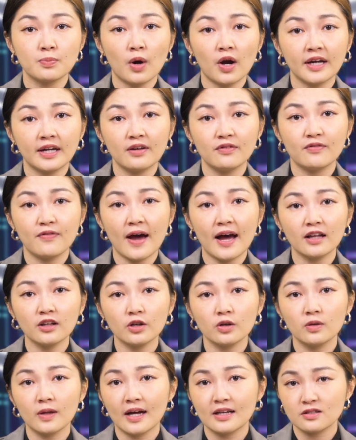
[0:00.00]
market
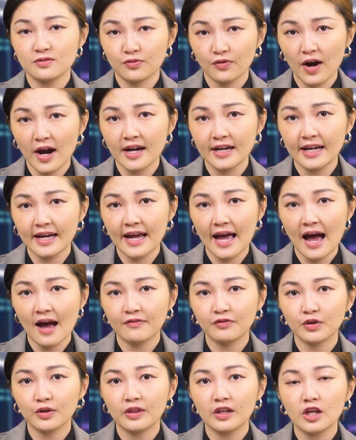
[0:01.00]
value last Friday
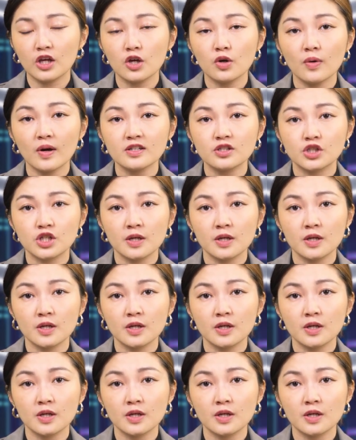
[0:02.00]
after the U.S.